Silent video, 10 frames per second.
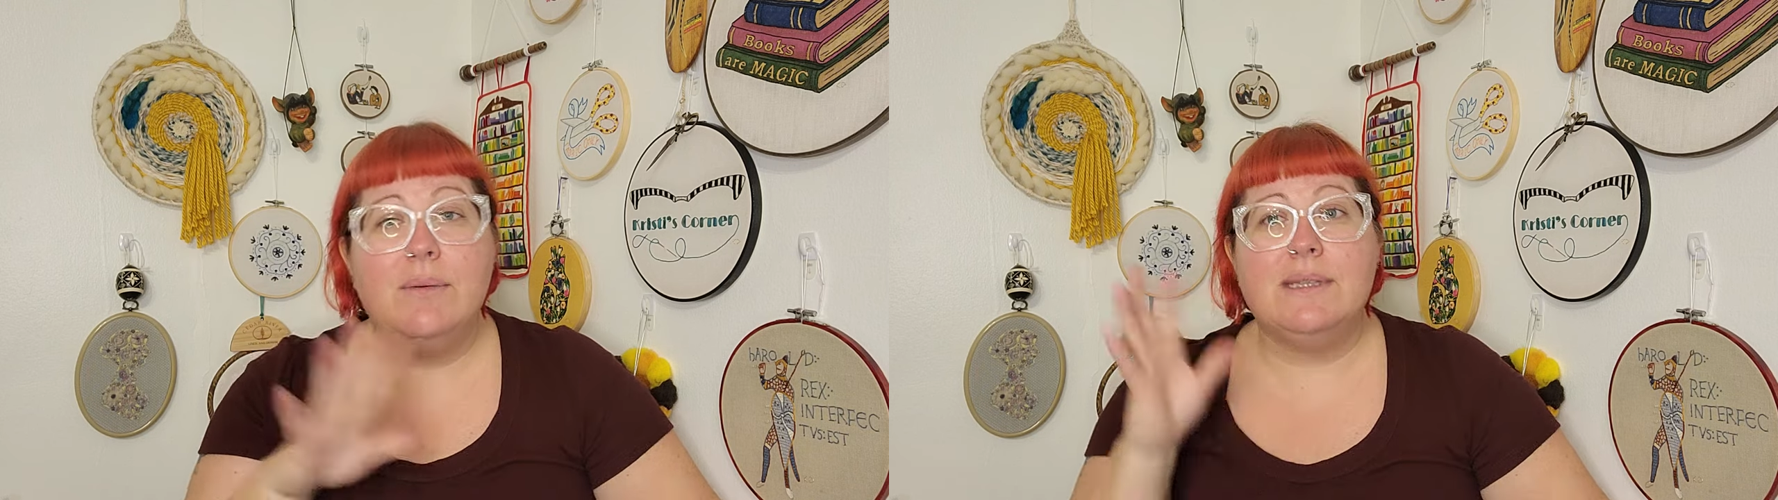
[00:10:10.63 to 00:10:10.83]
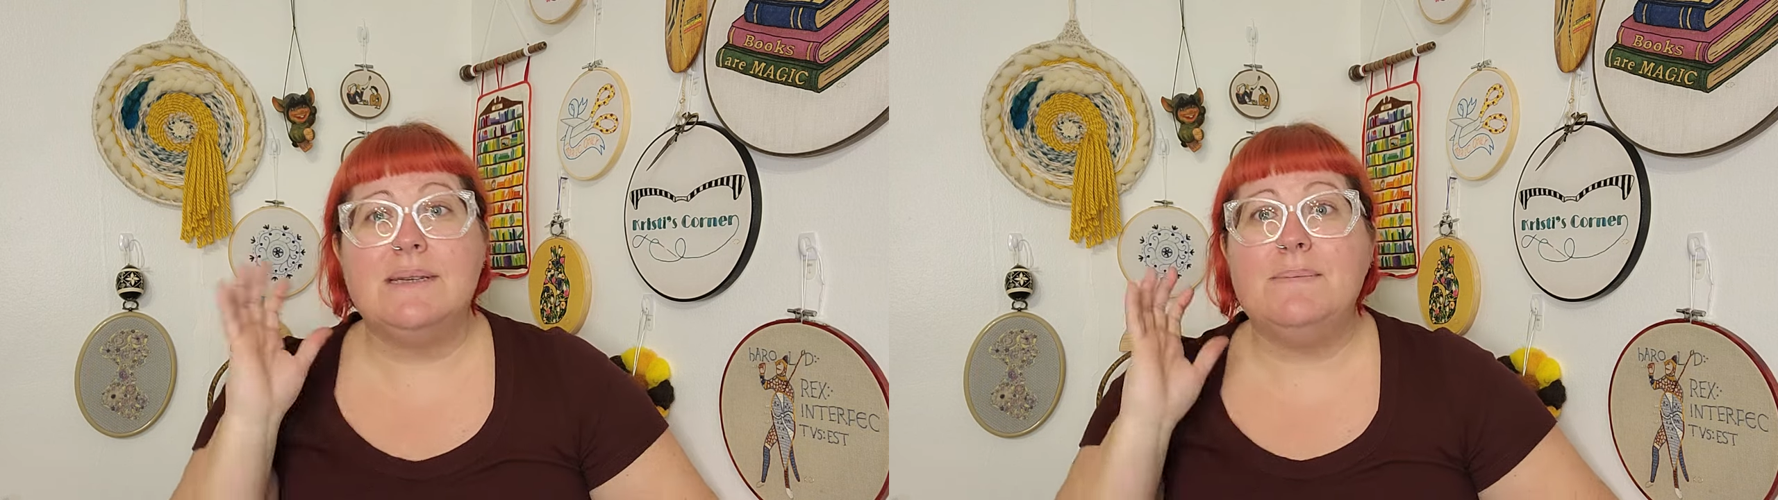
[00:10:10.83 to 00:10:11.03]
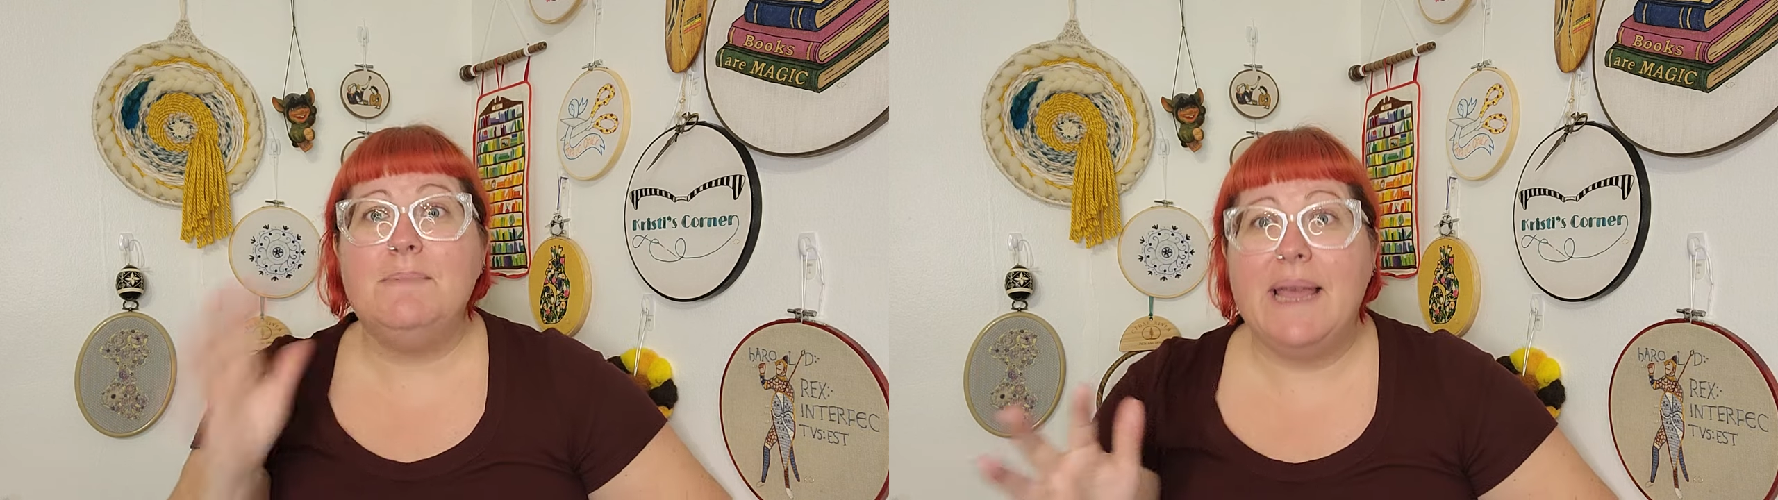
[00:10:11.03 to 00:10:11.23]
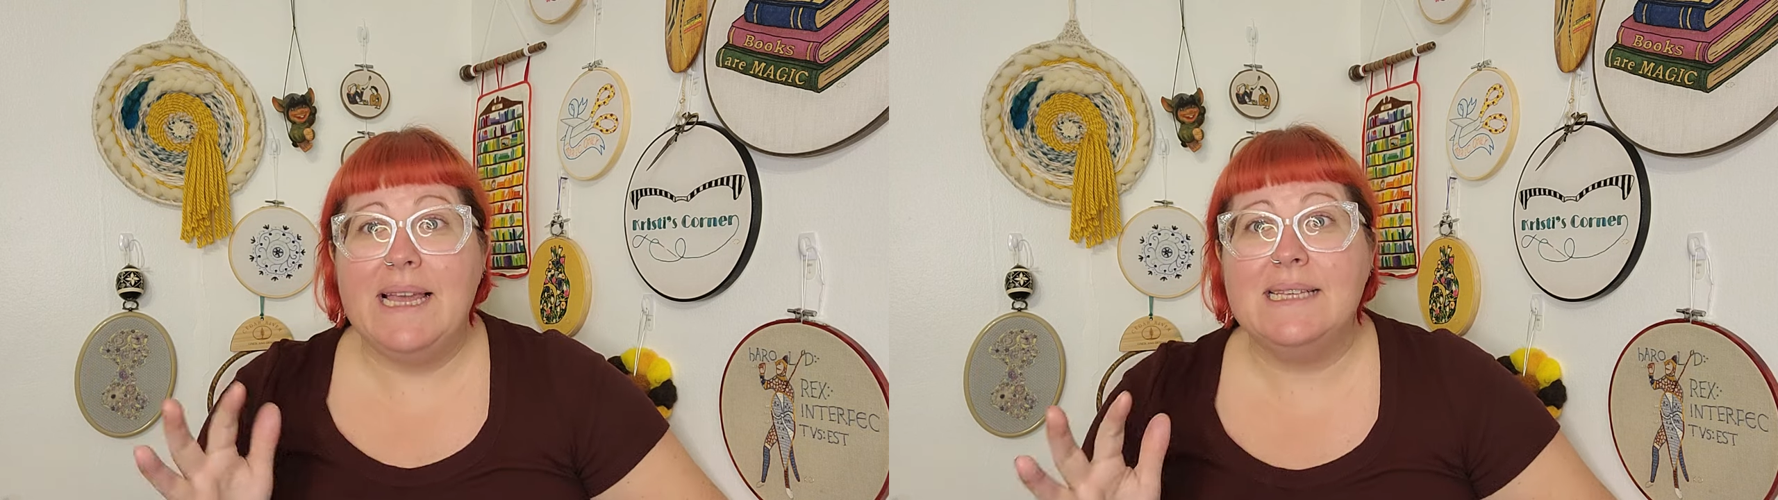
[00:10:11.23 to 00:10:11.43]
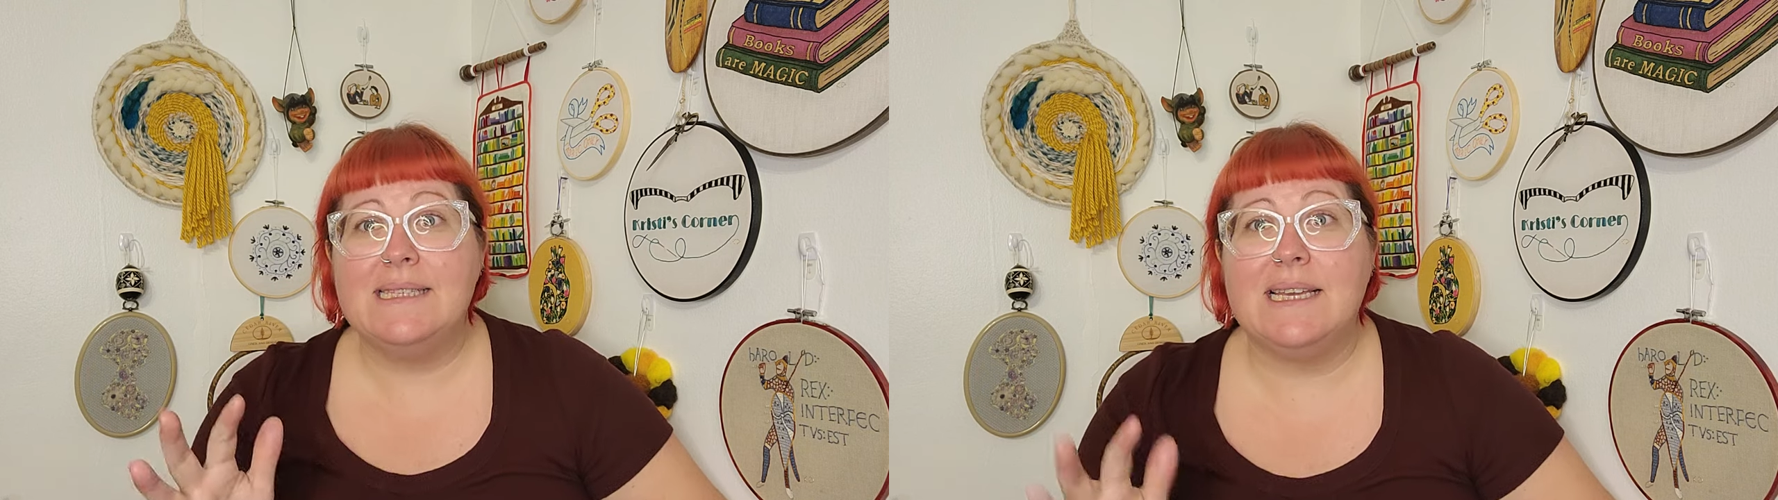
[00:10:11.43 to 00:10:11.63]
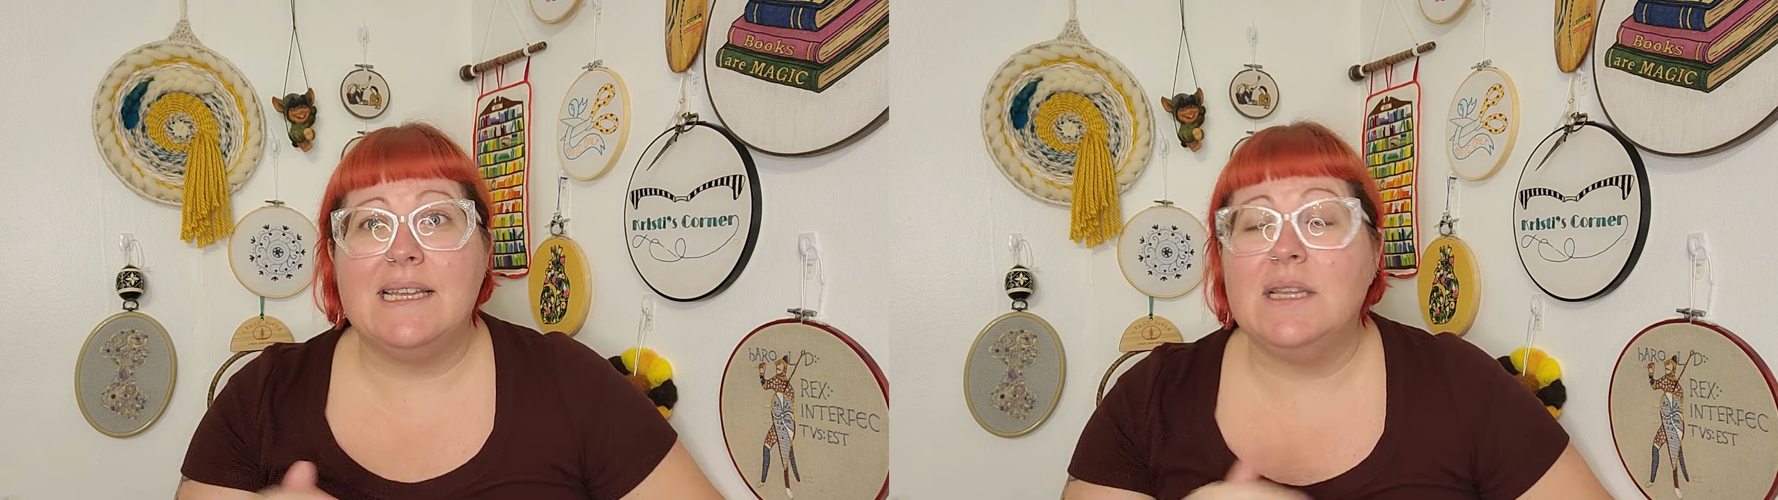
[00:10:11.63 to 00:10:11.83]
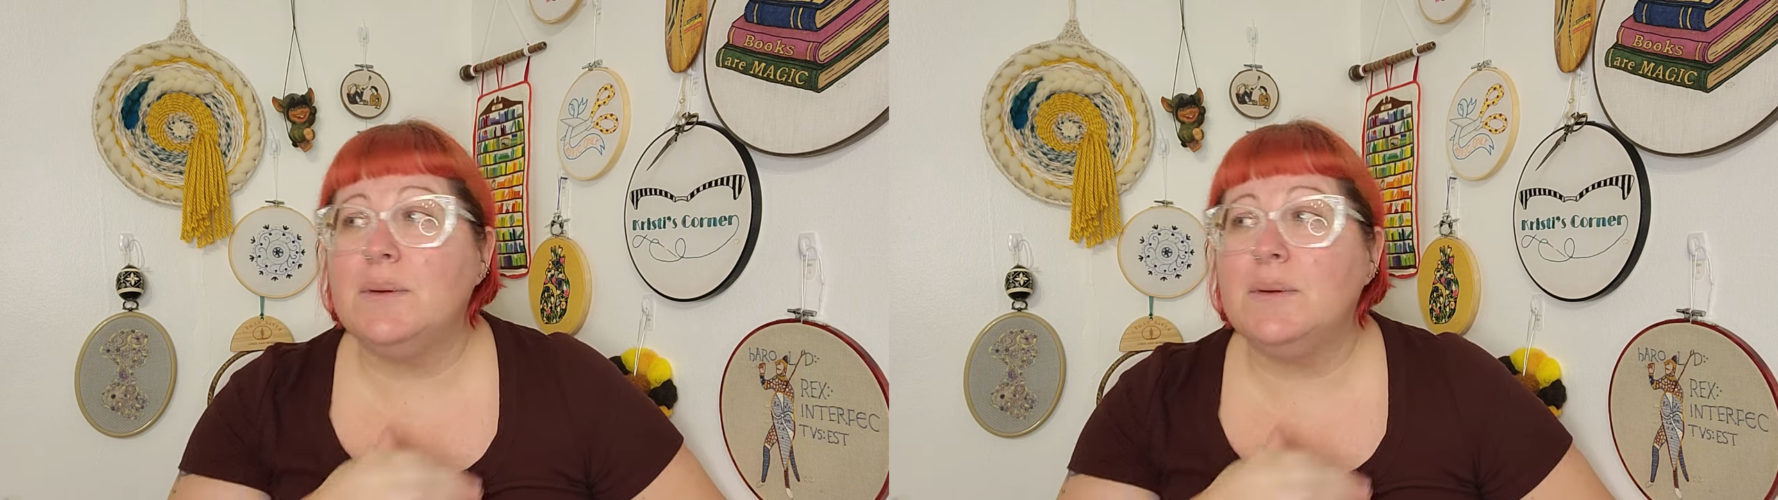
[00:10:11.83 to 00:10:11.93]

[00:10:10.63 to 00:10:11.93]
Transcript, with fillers: it was amazing.